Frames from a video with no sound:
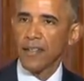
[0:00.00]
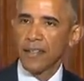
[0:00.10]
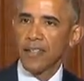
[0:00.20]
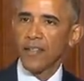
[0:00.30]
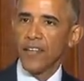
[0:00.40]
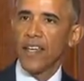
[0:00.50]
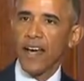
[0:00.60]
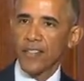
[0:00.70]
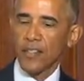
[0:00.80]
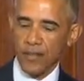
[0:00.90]
to defeat
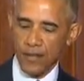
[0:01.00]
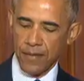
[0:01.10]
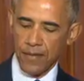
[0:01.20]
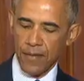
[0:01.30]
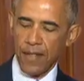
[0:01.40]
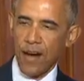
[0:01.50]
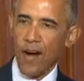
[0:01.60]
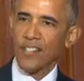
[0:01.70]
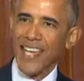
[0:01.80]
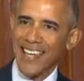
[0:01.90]
ISIL
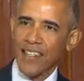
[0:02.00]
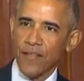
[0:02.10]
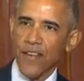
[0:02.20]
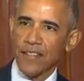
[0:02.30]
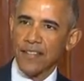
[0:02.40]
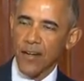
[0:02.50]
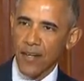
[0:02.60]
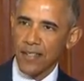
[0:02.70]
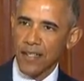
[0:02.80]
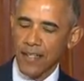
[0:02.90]
aren't taking the fight
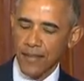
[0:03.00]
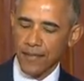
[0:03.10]
seriously,